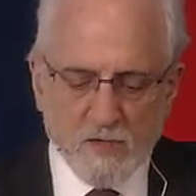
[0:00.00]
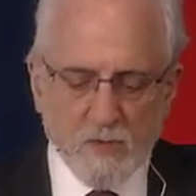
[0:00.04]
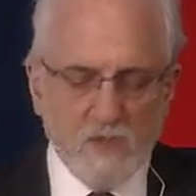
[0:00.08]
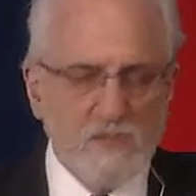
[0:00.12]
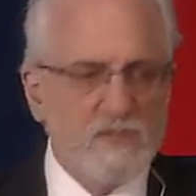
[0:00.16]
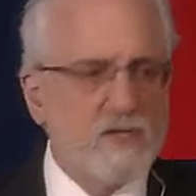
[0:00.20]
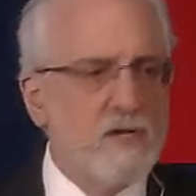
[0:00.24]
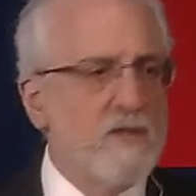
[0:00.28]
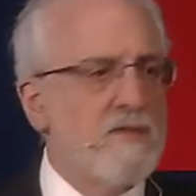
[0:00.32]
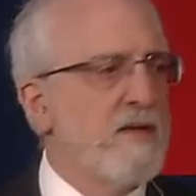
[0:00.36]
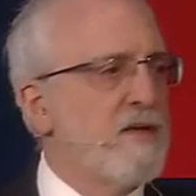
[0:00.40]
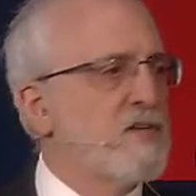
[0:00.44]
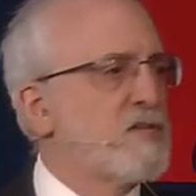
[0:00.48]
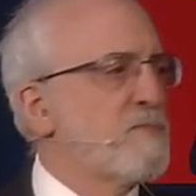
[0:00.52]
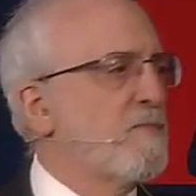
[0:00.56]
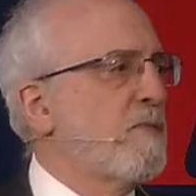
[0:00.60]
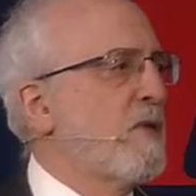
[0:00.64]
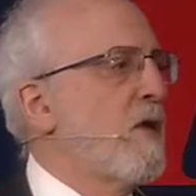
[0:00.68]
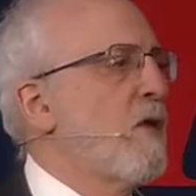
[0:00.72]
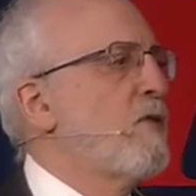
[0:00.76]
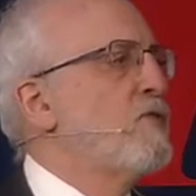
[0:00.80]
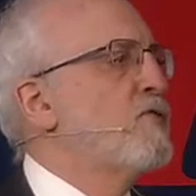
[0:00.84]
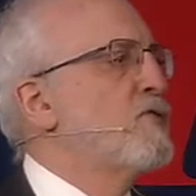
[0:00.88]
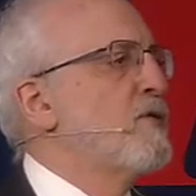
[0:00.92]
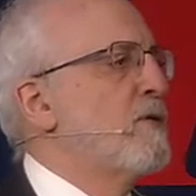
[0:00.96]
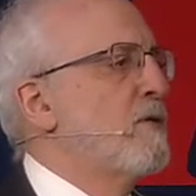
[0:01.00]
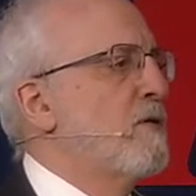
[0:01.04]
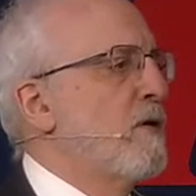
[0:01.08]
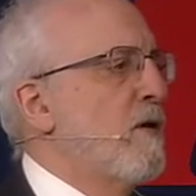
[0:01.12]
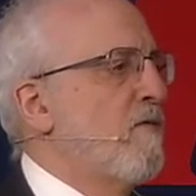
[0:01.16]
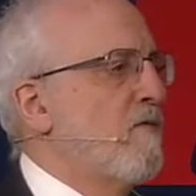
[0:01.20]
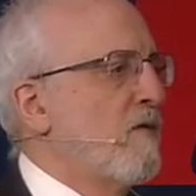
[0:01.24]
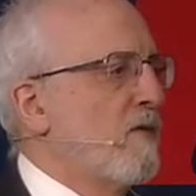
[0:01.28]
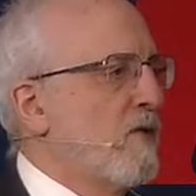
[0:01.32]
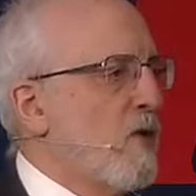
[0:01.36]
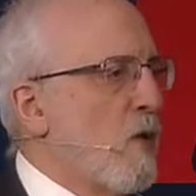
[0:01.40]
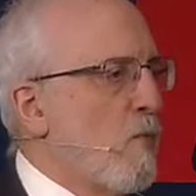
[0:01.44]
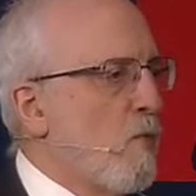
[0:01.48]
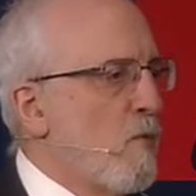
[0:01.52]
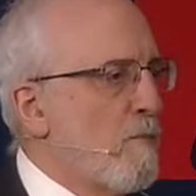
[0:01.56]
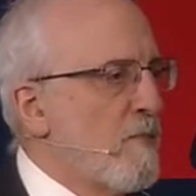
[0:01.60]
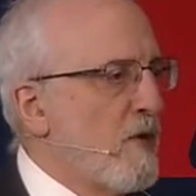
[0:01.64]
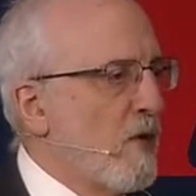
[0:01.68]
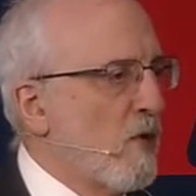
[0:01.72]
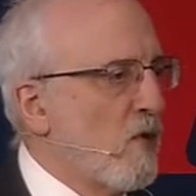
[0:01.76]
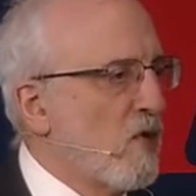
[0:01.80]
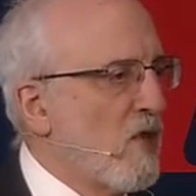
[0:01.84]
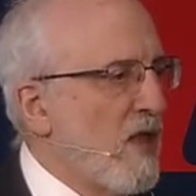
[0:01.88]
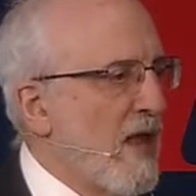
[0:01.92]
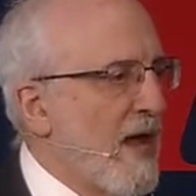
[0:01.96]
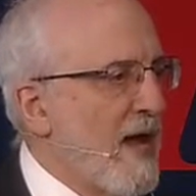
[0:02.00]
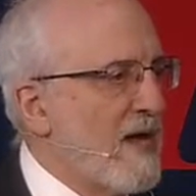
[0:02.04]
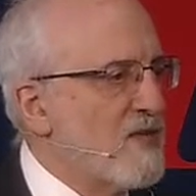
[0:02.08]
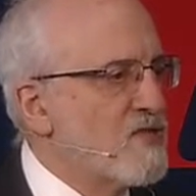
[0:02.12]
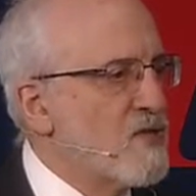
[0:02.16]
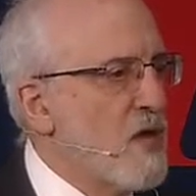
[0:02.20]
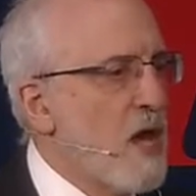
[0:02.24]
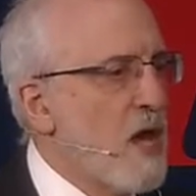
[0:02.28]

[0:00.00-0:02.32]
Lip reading: We see the explosion of a global middle class,